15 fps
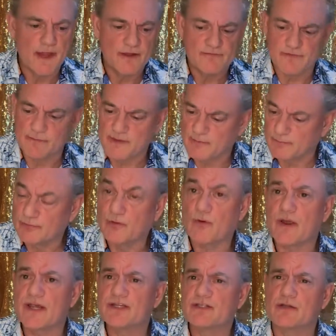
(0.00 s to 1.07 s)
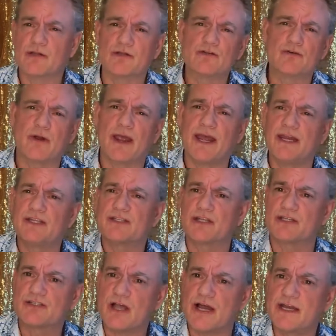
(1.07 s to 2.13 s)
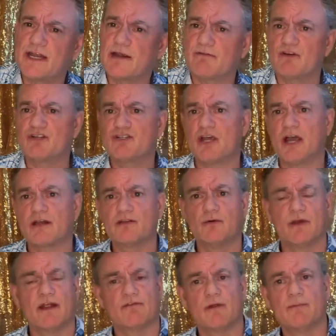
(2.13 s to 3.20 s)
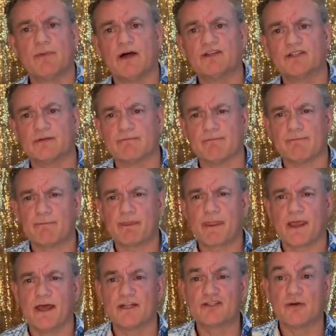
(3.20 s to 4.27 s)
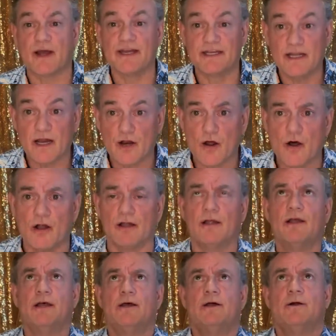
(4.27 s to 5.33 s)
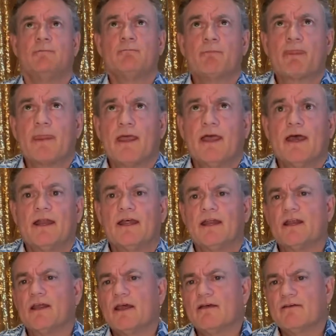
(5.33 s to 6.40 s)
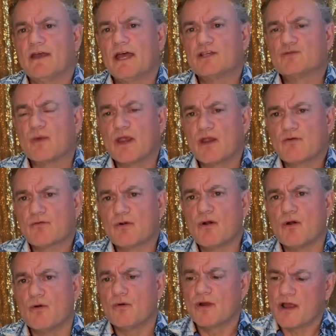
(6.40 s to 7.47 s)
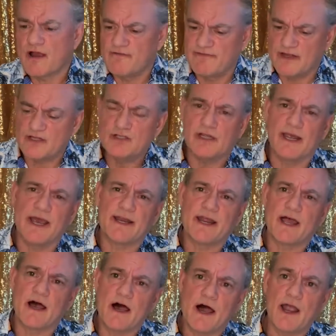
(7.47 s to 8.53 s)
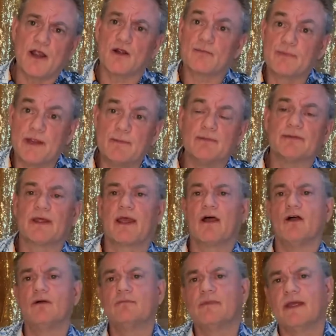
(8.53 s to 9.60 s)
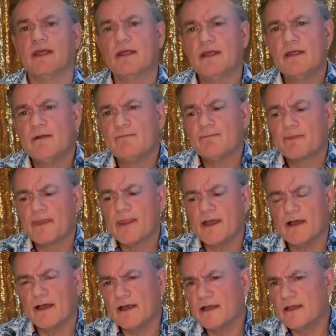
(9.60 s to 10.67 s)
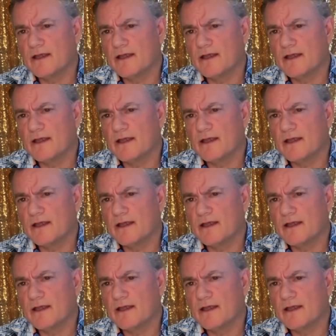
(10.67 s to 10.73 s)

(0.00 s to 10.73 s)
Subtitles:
from the employees to the trades to signing every check, doing every budget. And so I did it all. And then as we grew, eventually I had to hire people to help me. Uh,